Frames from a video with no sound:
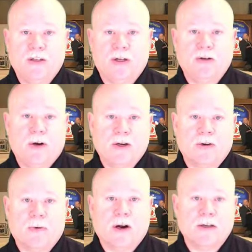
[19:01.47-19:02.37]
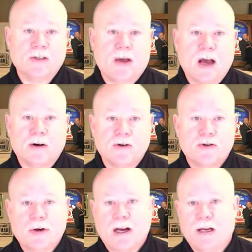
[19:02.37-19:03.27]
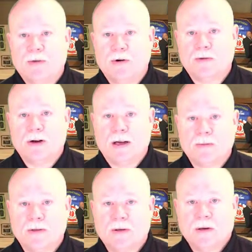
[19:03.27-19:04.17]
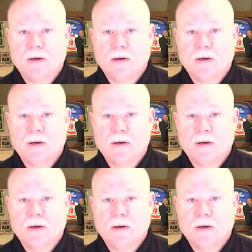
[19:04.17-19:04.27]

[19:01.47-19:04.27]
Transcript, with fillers: Situational Awareness Matters training programs.